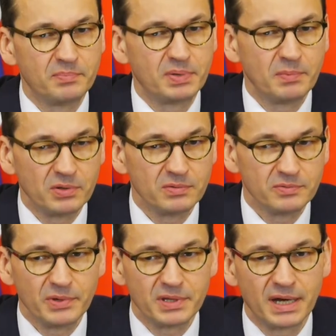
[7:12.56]
people
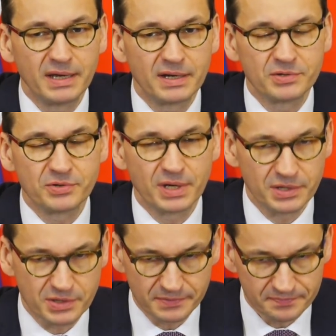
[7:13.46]
with higher
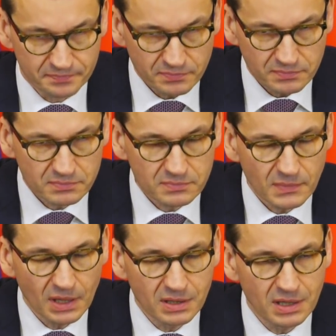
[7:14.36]
education,
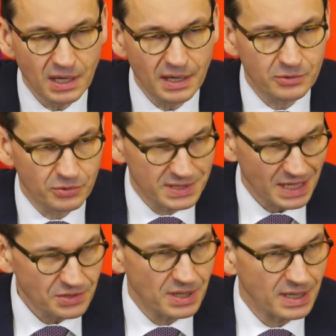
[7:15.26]
to
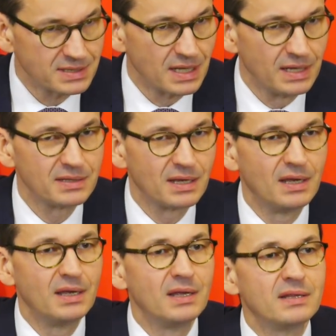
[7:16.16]
such an extent
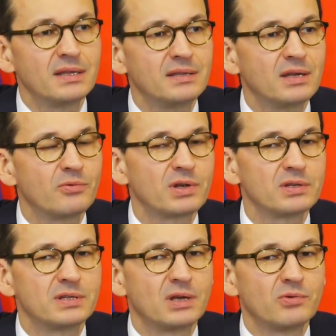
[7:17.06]
that there
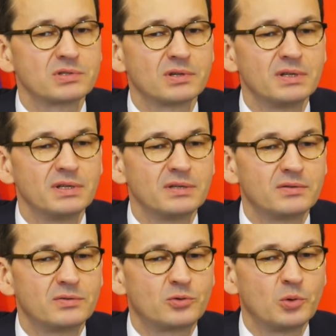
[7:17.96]
was only
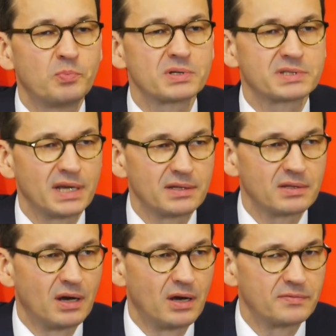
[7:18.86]

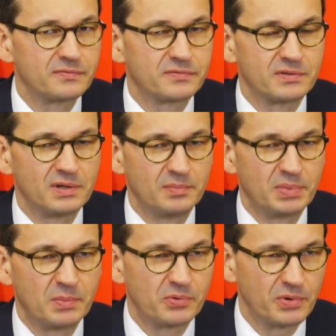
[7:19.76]
2% of
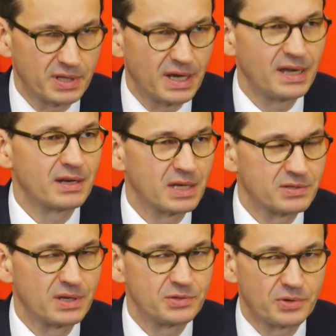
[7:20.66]
people with higher
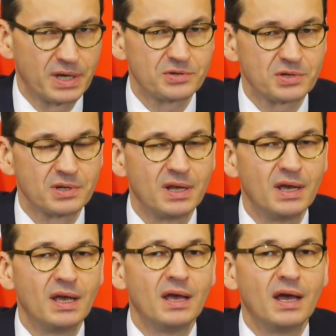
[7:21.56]
education
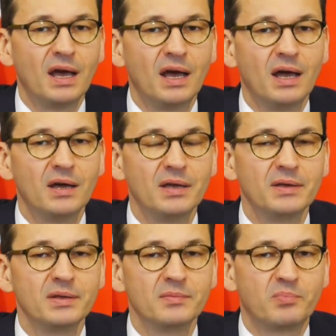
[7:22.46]

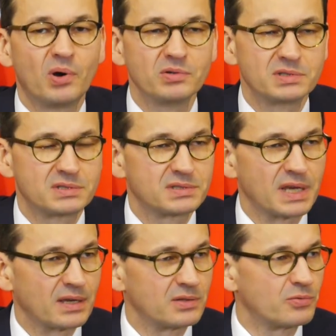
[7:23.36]
in
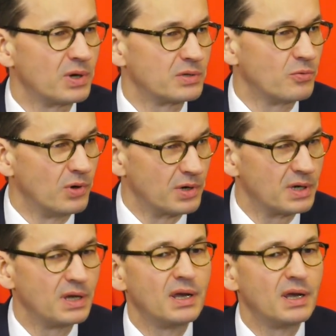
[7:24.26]
post-Second World War.